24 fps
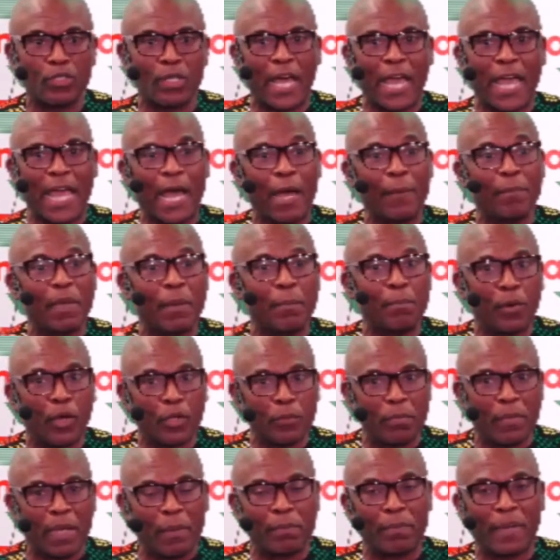I am a board
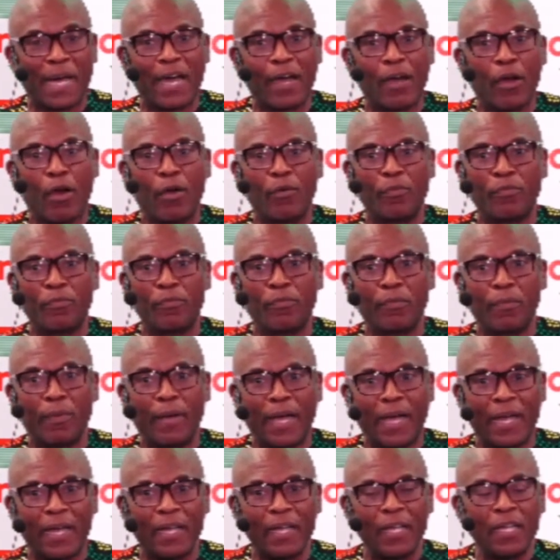member of
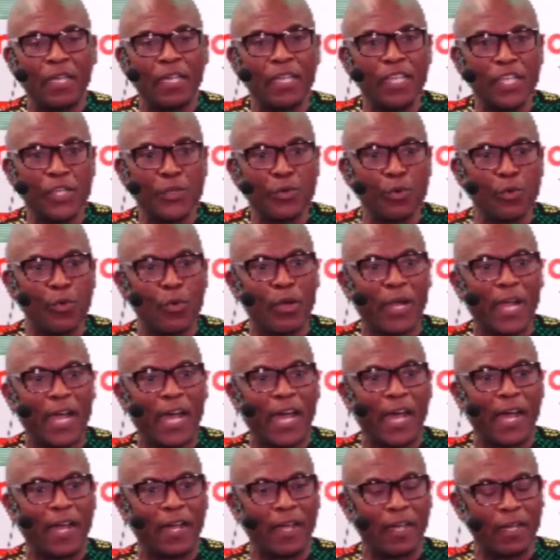
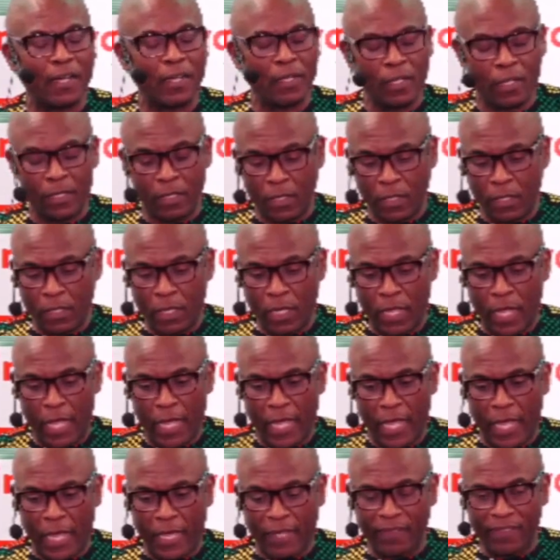Iruka
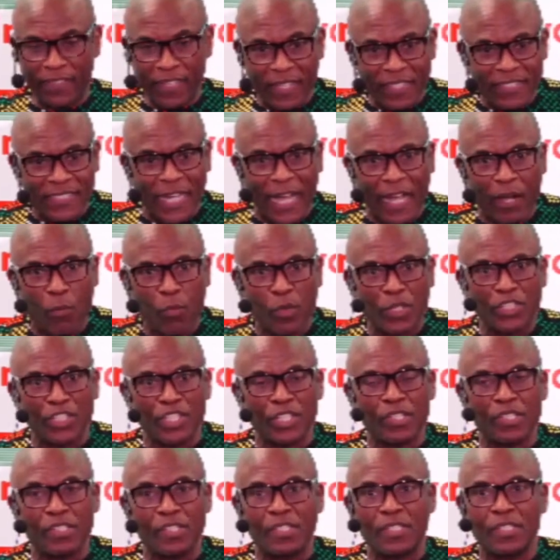think tank, which
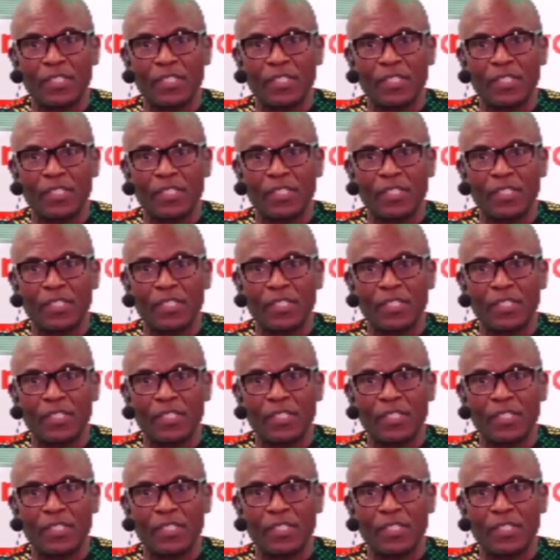is